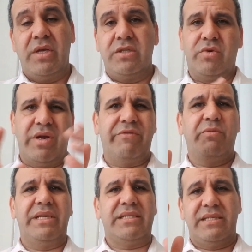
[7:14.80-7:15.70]
So rival
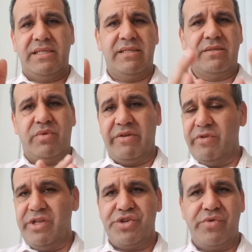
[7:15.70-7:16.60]
businesses, whatever
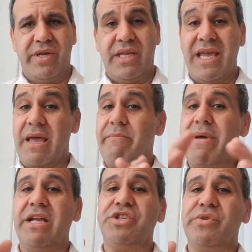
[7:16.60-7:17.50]
niche you're in, can't
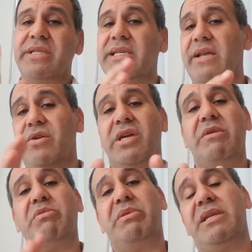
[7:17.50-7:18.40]
match your insight or your
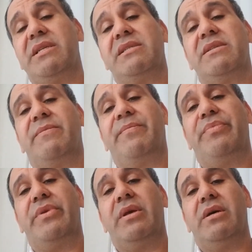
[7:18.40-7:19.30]
capabilities.
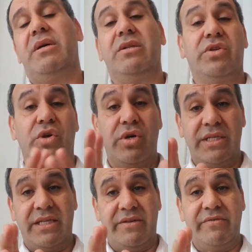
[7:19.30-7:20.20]

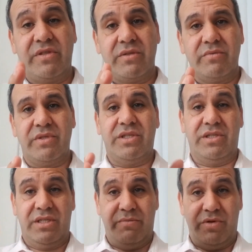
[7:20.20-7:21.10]
Alternatives, which
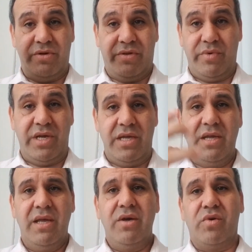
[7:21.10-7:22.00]
is number 3,
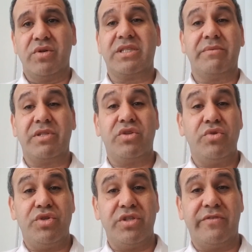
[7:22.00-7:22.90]
or
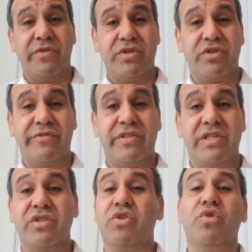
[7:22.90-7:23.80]
substitutions for your
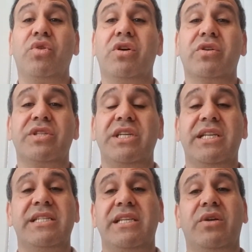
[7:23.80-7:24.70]
services are no longer seen
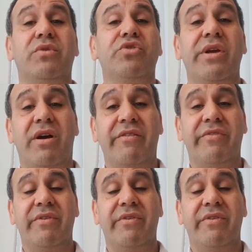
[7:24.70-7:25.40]
as an equal trade-off.